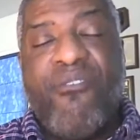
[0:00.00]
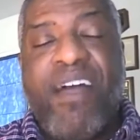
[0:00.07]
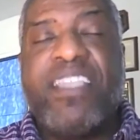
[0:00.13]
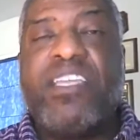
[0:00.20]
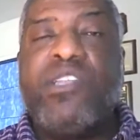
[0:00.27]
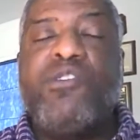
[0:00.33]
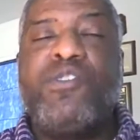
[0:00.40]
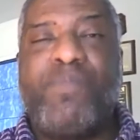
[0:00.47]

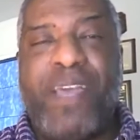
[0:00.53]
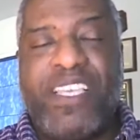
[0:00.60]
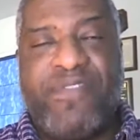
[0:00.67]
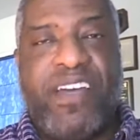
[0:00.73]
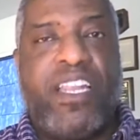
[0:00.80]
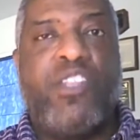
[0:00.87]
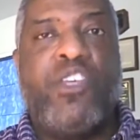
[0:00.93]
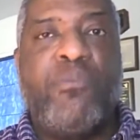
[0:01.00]
Find a new space,
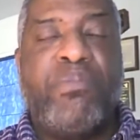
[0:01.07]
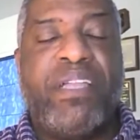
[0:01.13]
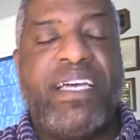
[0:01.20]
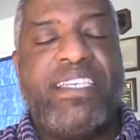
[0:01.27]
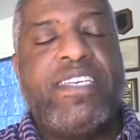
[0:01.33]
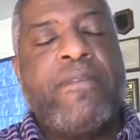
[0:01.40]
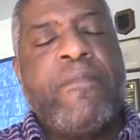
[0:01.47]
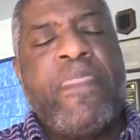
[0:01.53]
find a new
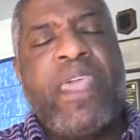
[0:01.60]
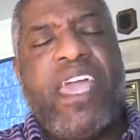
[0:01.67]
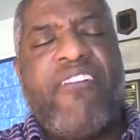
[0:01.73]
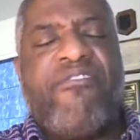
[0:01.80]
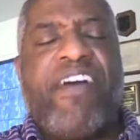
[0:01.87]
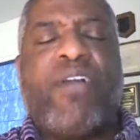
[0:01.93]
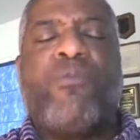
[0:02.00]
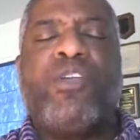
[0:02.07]
place.
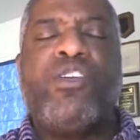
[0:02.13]
In fact,